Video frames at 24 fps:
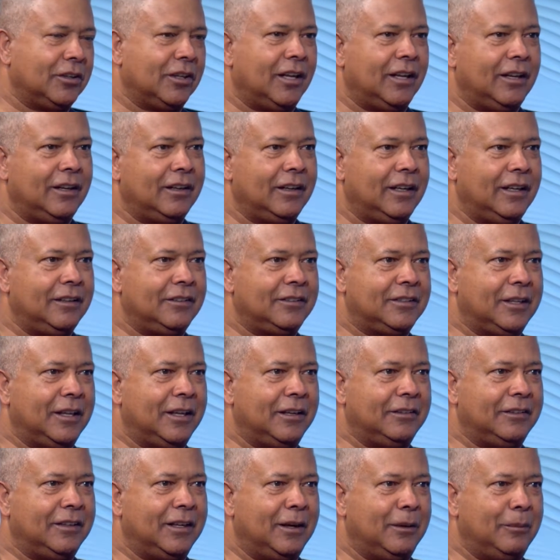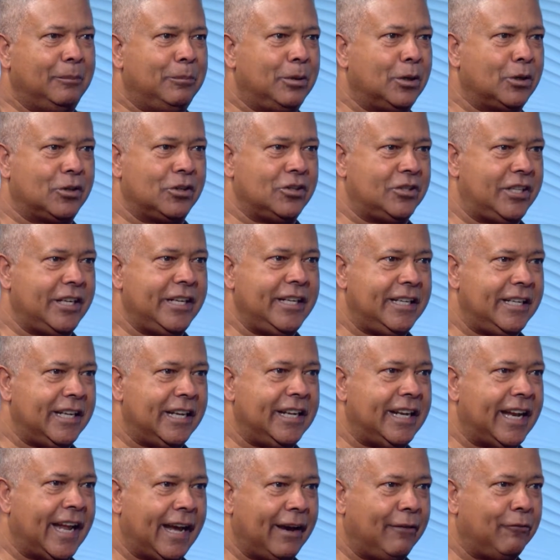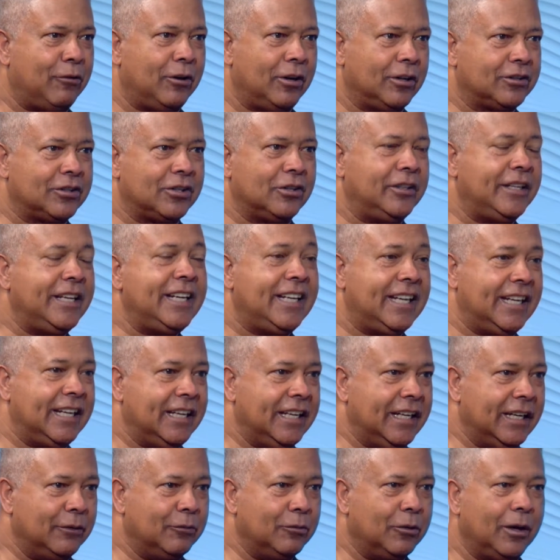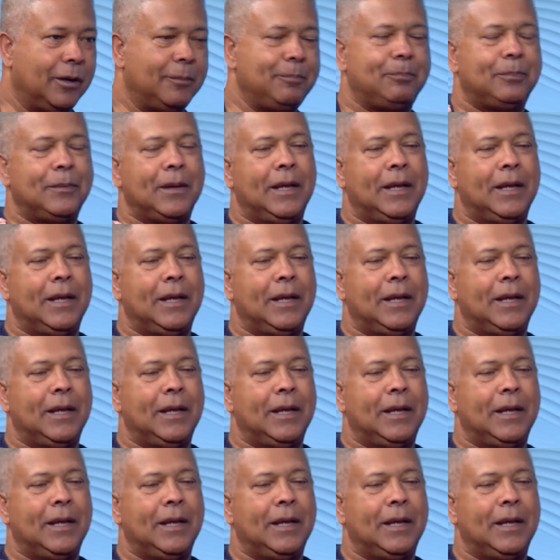Yeah. He said Booker T didn't have one, so he didn't need one.